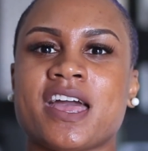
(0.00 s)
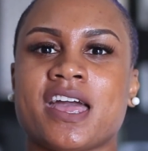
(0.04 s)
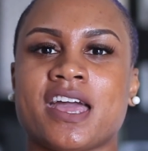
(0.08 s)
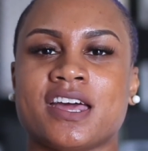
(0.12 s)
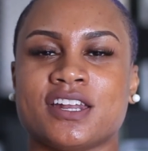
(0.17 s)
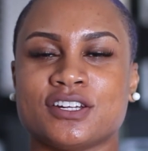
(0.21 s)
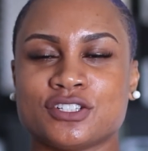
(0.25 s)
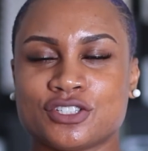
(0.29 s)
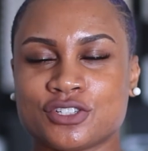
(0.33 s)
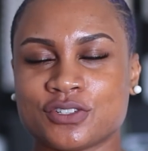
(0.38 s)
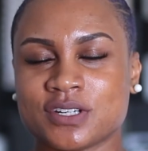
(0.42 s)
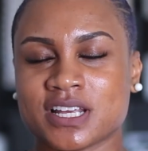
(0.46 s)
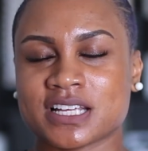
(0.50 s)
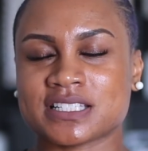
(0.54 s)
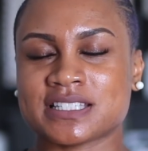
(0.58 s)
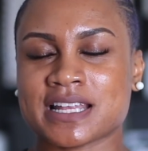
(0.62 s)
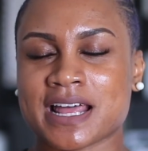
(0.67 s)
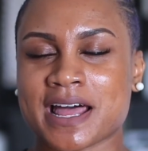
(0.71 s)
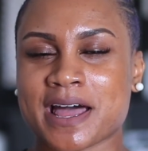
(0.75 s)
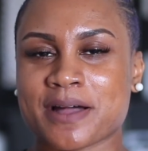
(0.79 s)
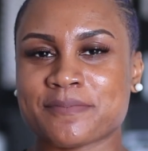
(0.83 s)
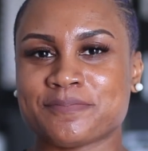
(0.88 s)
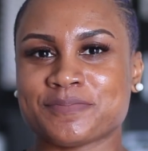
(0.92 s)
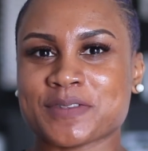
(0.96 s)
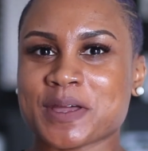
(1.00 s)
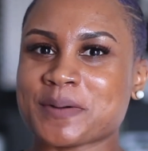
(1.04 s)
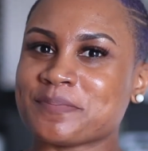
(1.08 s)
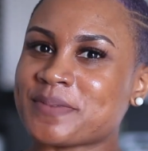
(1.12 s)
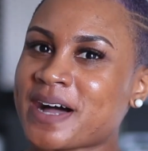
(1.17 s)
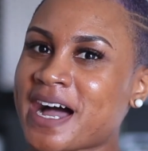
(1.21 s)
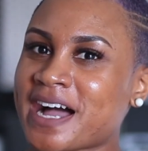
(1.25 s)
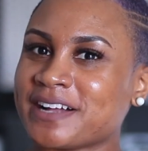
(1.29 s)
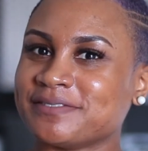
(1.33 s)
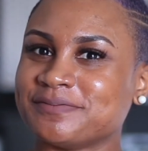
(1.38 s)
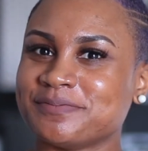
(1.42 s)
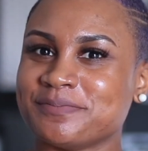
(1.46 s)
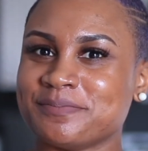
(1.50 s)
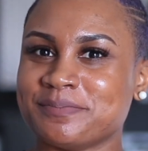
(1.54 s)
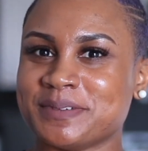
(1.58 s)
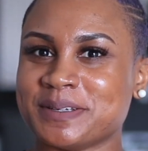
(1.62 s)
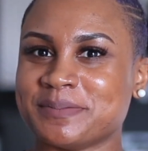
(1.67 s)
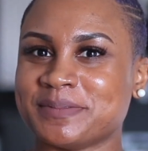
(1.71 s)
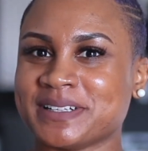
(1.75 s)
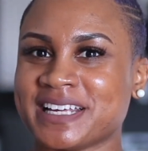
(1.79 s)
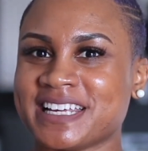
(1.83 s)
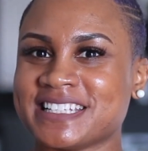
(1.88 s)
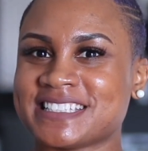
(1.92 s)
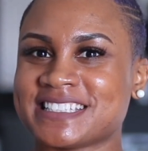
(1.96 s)
And until next time, bye. Be
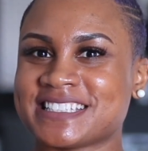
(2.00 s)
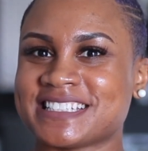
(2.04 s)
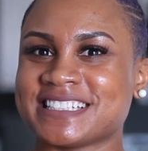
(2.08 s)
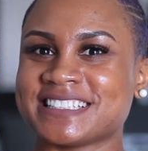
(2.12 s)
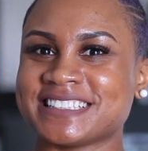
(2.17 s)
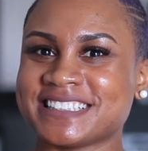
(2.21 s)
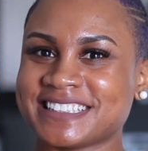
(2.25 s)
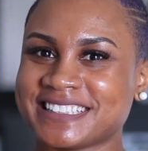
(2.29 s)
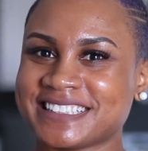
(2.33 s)
blessed.